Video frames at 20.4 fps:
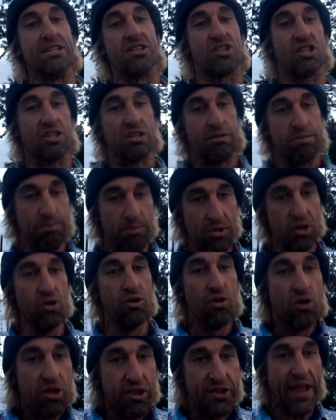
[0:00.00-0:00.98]

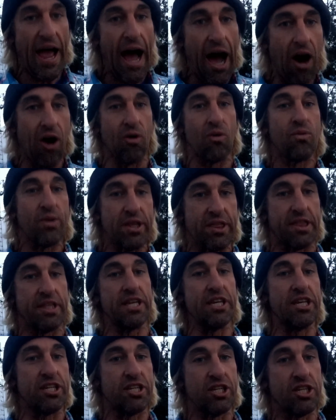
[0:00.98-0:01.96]
smoothed out with
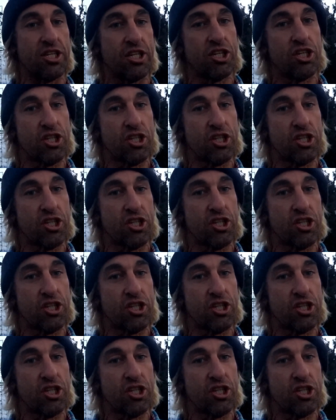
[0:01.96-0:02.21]
these